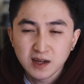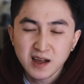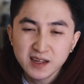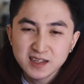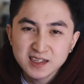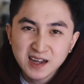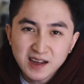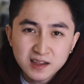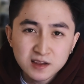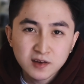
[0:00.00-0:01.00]
I
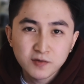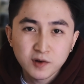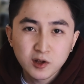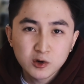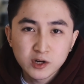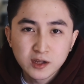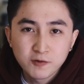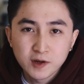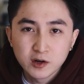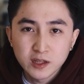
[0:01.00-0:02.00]
kind of already
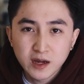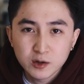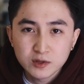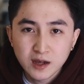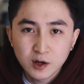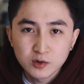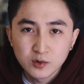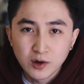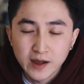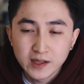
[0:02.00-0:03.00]
figured out how
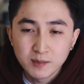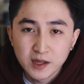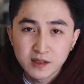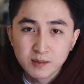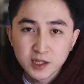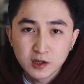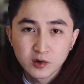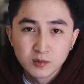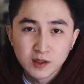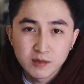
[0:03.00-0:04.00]
to animate the
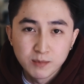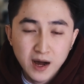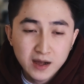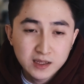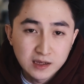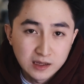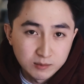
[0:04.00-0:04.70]
MetaHuman's body in